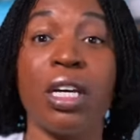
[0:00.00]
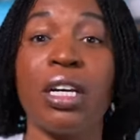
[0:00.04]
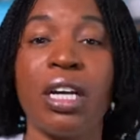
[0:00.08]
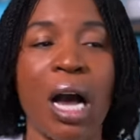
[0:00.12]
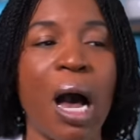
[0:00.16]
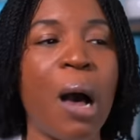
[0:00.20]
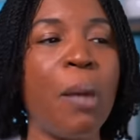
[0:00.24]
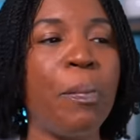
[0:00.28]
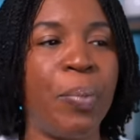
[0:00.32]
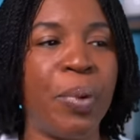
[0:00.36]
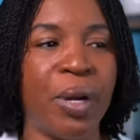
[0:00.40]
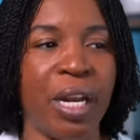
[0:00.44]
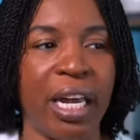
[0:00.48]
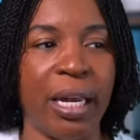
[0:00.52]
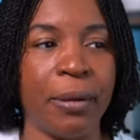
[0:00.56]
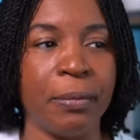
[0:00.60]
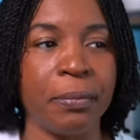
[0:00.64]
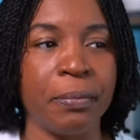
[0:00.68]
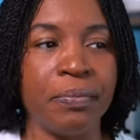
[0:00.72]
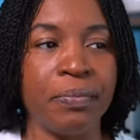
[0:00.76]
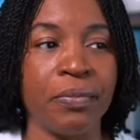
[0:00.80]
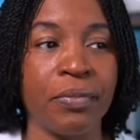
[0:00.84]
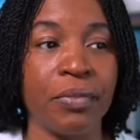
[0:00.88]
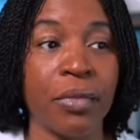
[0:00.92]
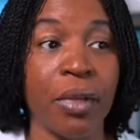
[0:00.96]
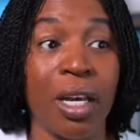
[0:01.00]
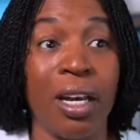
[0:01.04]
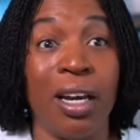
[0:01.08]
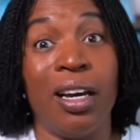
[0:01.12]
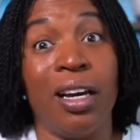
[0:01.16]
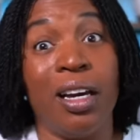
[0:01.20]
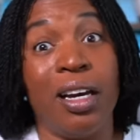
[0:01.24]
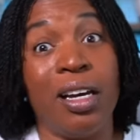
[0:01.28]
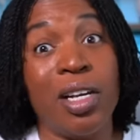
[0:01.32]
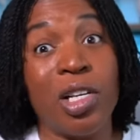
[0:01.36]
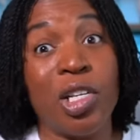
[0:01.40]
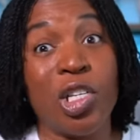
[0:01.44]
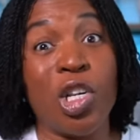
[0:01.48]
the company.
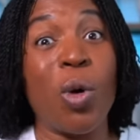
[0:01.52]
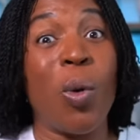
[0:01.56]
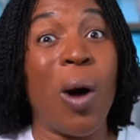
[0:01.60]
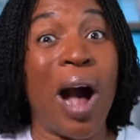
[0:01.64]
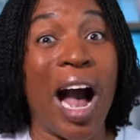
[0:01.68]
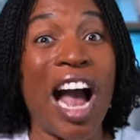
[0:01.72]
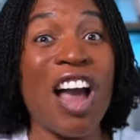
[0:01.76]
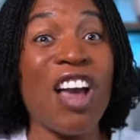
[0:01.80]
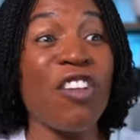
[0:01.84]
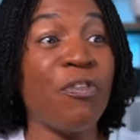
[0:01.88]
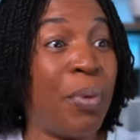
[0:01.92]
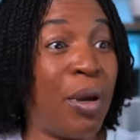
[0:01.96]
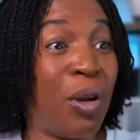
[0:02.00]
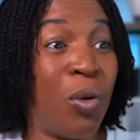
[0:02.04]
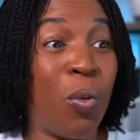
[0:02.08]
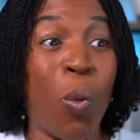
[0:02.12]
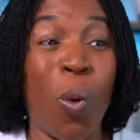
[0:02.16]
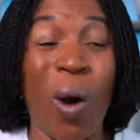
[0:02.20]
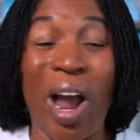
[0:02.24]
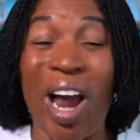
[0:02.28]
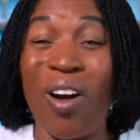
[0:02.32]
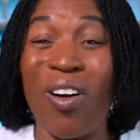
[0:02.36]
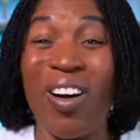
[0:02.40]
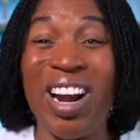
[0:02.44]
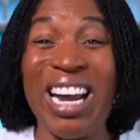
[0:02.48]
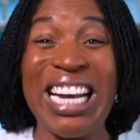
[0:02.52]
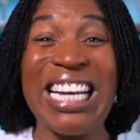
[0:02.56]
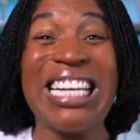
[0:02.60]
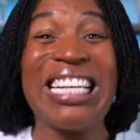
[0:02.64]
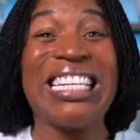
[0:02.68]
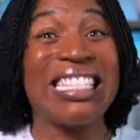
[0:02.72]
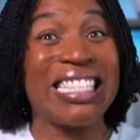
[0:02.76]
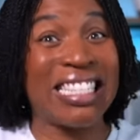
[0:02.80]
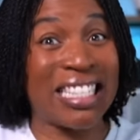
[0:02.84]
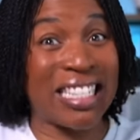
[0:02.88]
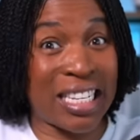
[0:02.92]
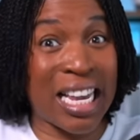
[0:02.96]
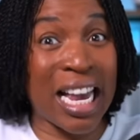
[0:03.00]
So I've been wearing
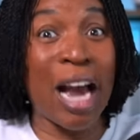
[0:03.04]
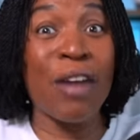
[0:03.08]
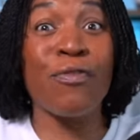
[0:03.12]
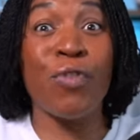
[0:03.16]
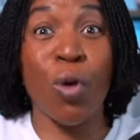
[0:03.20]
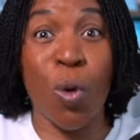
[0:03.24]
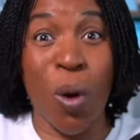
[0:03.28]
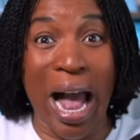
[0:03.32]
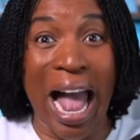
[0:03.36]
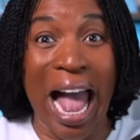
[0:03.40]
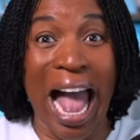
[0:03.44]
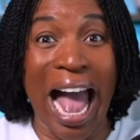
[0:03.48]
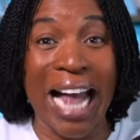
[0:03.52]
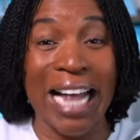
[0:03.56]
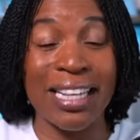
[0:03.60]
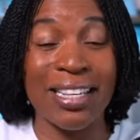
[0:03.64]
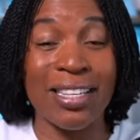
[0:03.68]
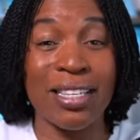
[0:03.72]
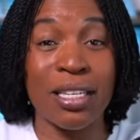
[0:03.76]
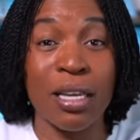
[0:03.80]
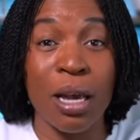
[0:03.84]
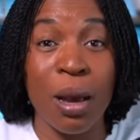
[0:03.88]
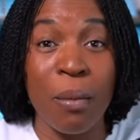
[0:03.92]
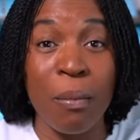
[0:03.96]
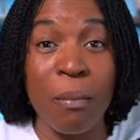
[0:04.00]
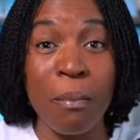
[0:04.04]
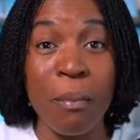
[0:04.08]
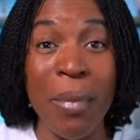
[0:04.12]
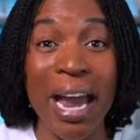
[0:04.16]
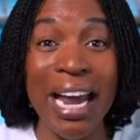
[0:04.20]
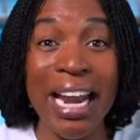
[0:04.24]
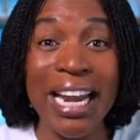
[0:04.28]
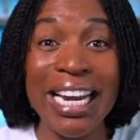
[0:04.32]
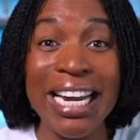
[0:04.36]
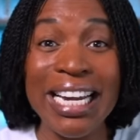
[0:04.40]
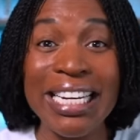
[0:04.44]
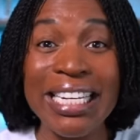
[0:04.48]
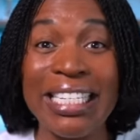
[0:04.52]
several hats,
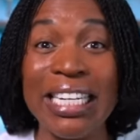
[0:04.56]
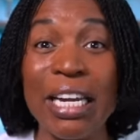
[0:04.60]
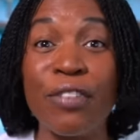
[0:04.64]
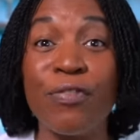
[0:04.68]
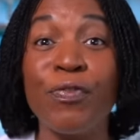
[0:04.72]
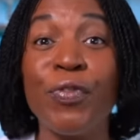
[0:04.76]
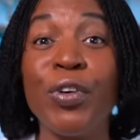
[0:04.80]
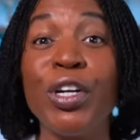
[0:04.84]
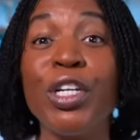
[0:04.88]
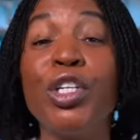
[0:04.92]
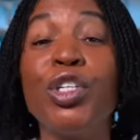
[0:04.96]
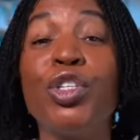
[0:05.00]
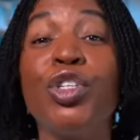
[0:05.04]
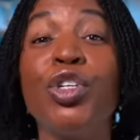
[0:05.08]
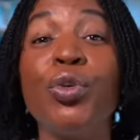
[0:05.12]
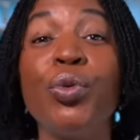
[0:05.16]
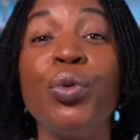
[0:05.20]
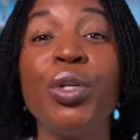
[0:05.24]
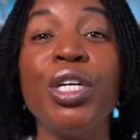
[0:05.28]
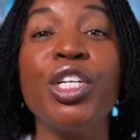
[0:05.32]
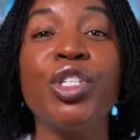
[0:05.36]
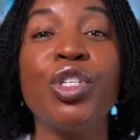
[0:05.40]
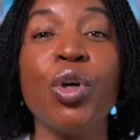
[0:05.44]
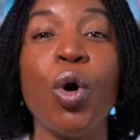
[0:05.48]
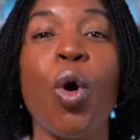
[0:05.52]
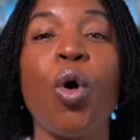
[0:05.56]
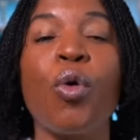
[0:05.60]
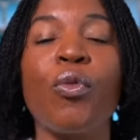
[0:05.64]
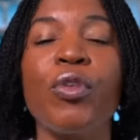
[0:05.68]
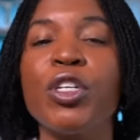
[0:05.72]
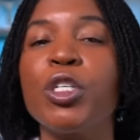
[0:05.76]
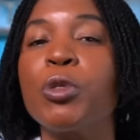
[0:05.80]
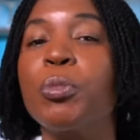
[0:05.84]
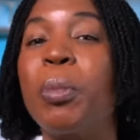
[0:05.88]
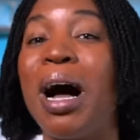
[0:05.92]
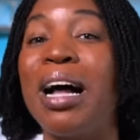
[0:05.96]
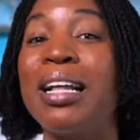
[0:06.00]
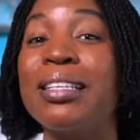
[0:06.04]
many different duties or
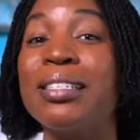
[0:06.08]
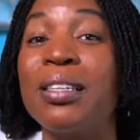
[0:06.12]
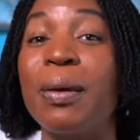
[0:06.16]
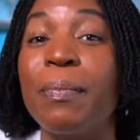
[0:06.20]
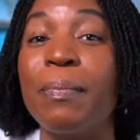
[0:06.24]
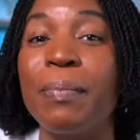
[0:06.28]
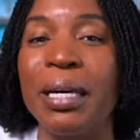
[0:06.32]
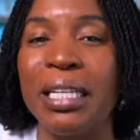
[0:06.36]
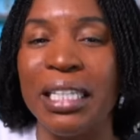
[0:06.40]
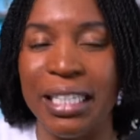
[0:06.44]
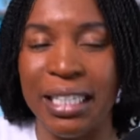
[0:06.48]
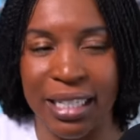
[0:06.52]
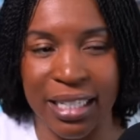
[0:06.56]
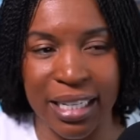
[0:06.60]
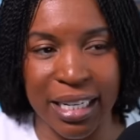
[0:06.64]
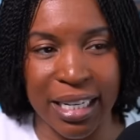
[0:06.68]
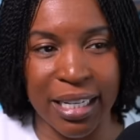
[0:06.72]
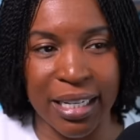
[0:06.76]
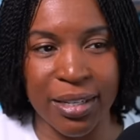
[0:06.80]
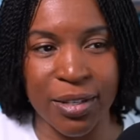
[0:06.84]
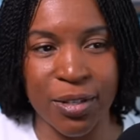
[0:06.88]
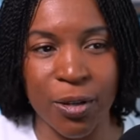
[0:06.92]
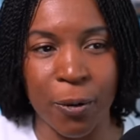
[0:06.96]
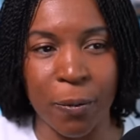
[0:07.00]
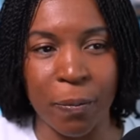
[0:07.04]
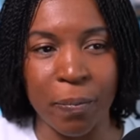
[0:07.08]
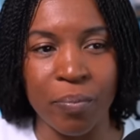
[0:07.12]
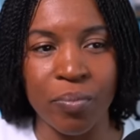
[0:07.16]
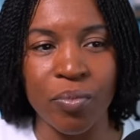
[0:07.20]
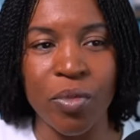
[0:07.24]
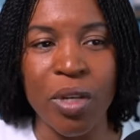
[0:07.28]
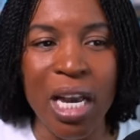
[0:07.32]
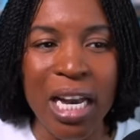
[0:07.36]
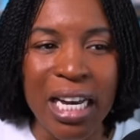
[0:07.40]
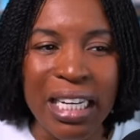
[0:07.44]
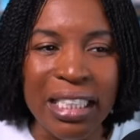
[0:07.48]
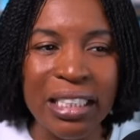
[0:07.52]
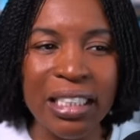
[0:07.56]
responsibilities.
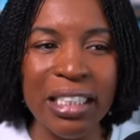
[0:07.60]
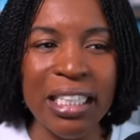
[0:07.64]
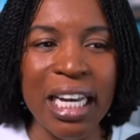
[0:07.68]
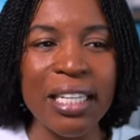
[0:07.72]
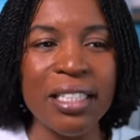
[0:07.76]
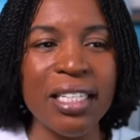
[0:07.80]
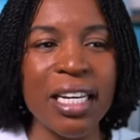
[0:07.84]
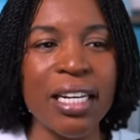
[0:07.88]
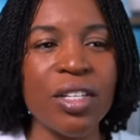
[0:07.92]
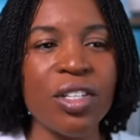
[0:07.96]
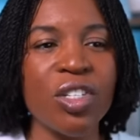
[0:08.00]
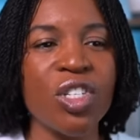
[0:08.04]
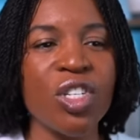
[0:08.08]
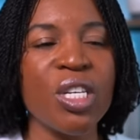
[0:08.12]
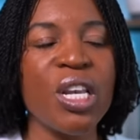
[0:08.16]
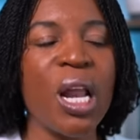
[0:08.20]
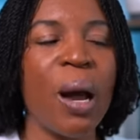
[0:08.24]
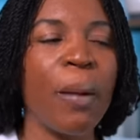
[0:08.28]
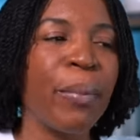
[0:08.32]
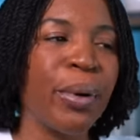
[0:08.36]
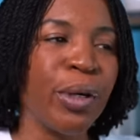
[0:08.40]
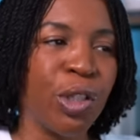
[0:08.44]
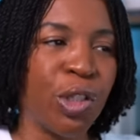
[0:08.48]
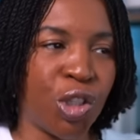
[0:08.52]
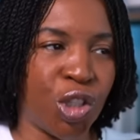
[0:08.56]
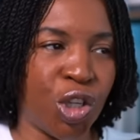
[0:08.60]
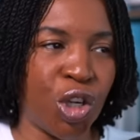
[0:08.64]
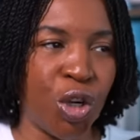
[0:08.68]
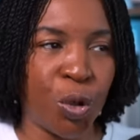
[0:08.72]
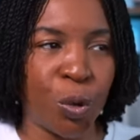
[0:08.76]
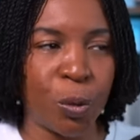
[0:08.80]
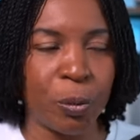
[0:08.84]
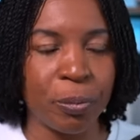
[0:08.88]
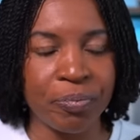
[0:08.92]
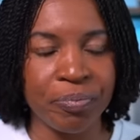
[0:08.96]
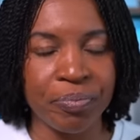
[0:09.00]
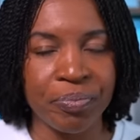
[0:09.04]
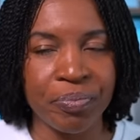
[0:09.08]
Sentence number
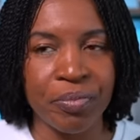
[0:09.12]
two